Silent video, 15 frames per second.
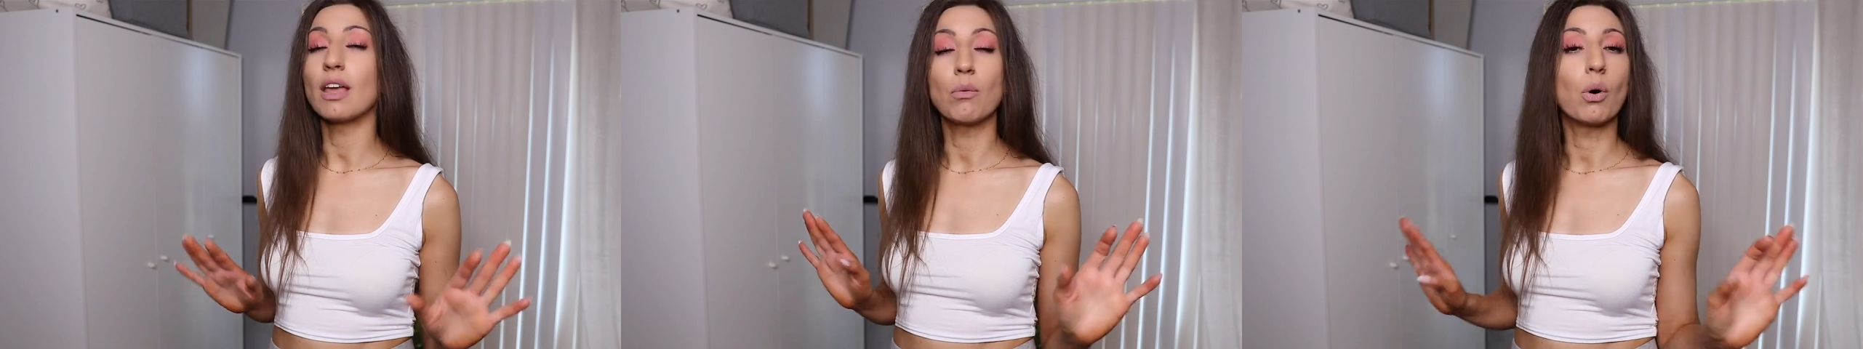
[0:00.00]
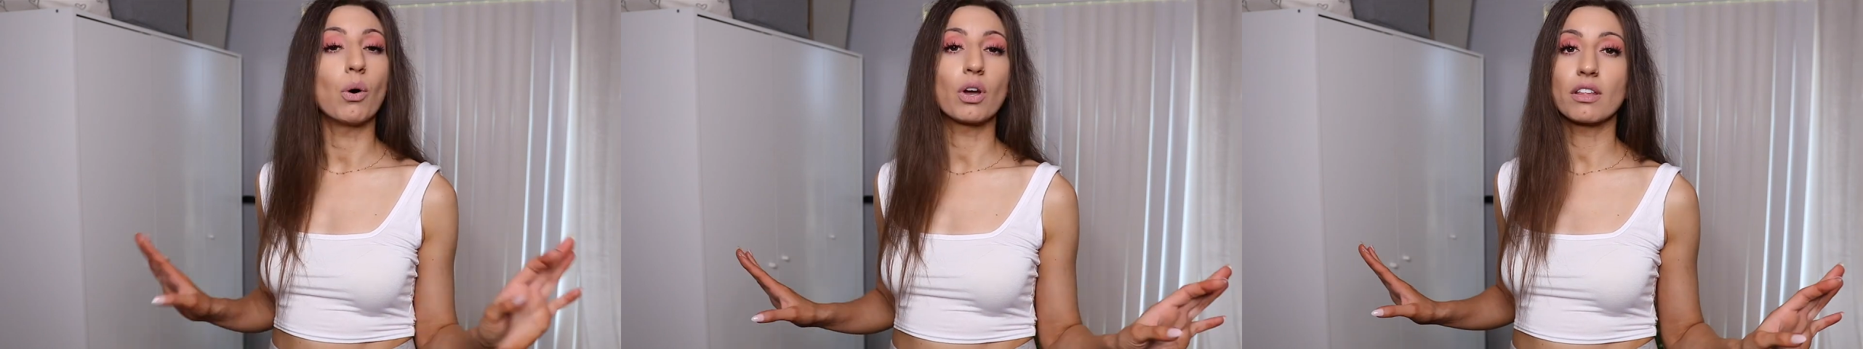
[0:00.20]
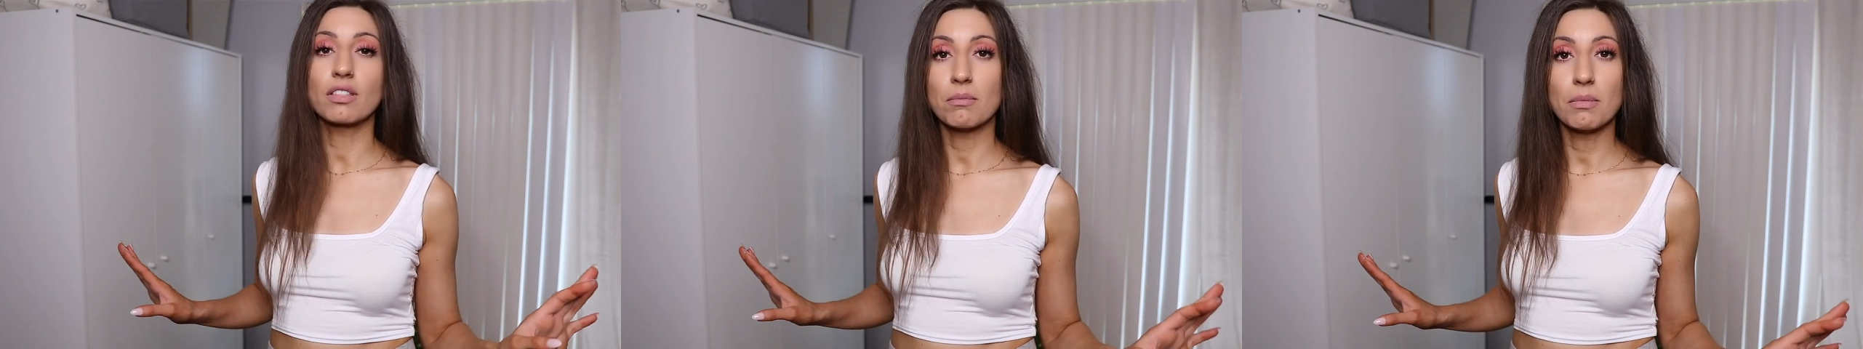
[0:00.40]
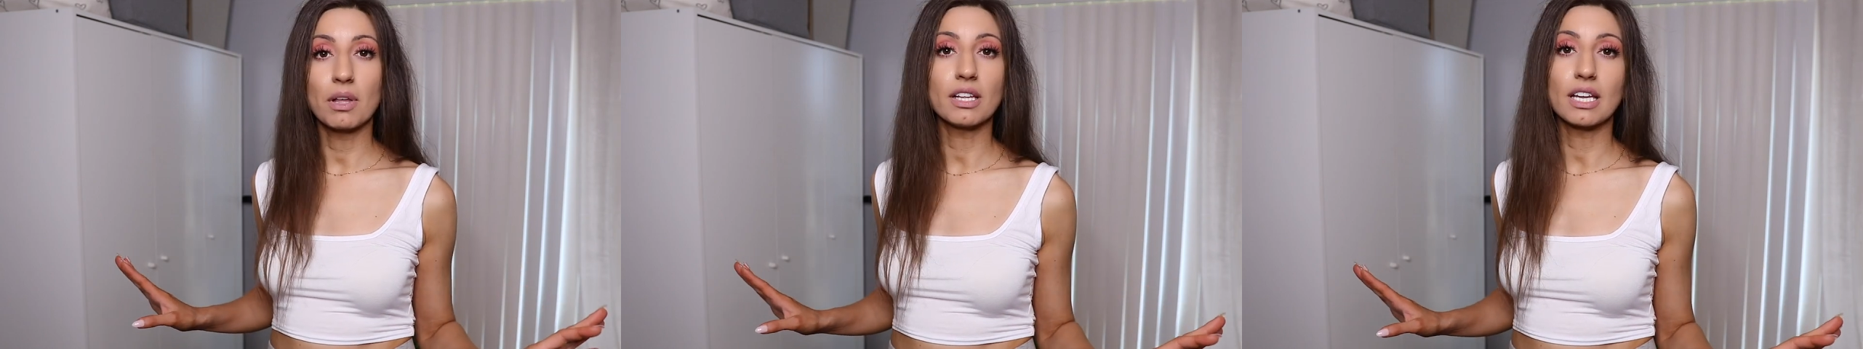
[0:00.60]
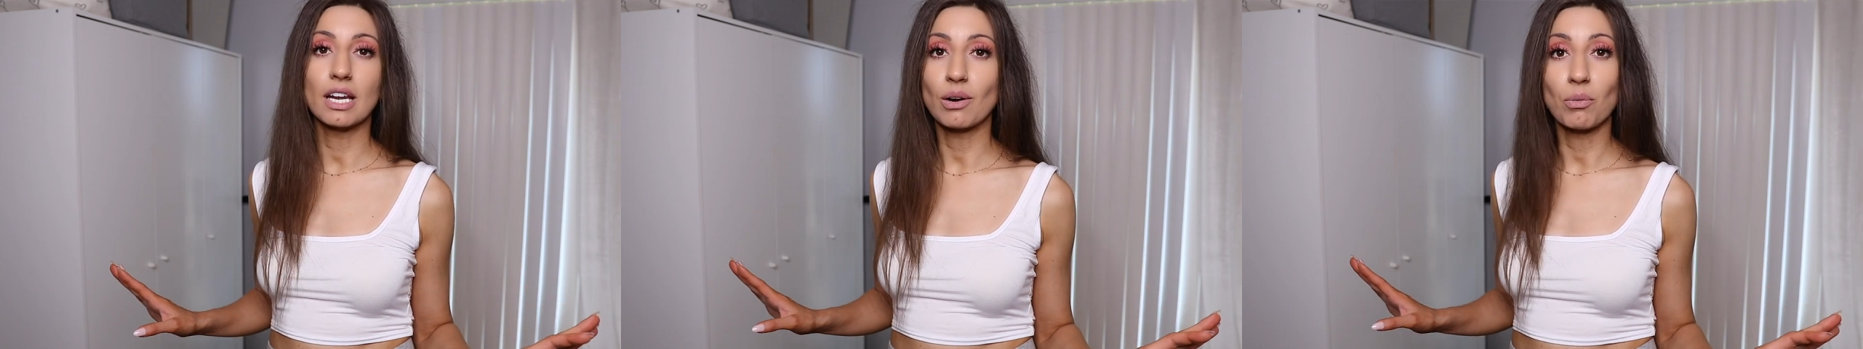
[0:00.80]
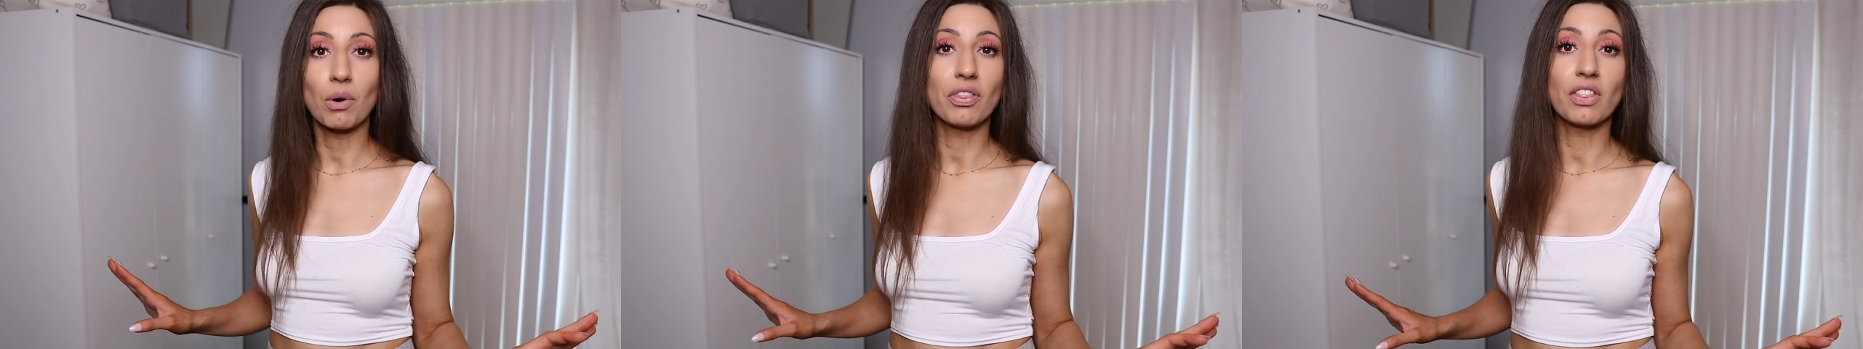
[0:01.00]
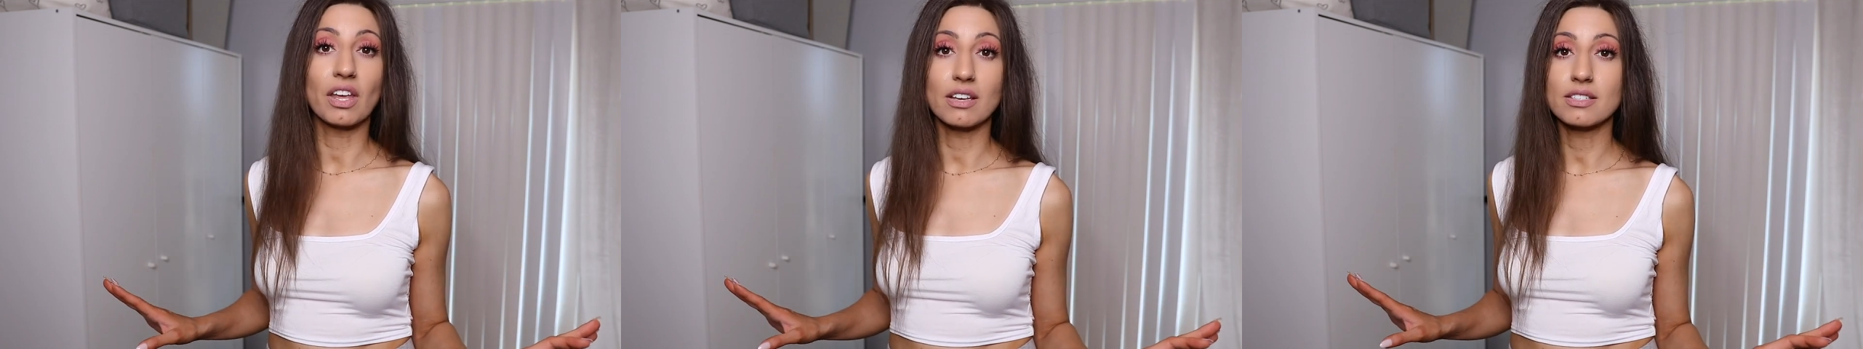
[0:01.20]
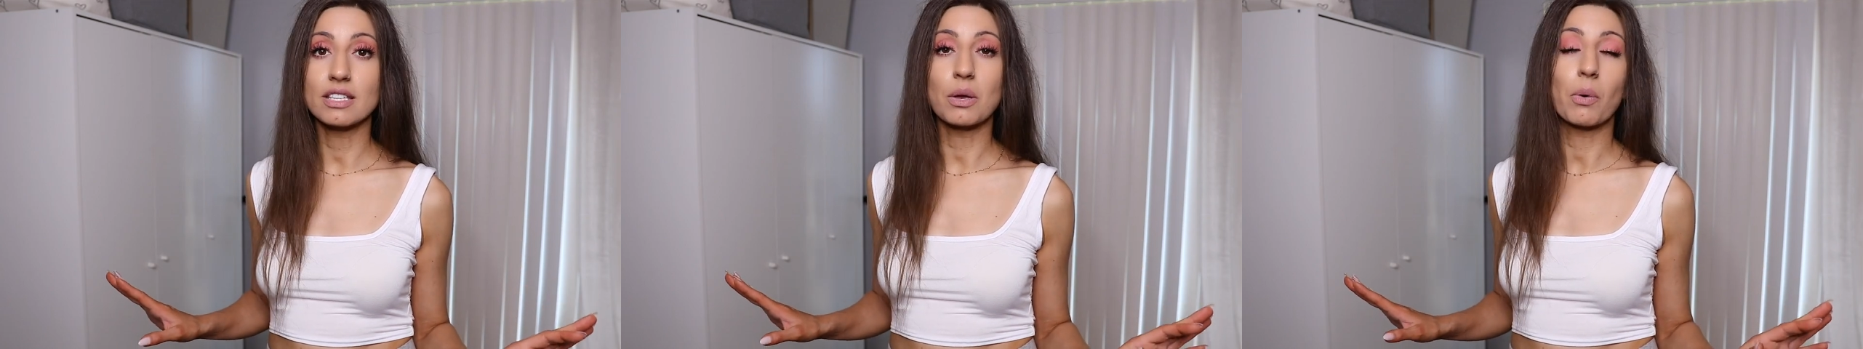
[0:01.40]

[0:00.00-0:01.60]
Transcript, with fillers: they won't get the million and one things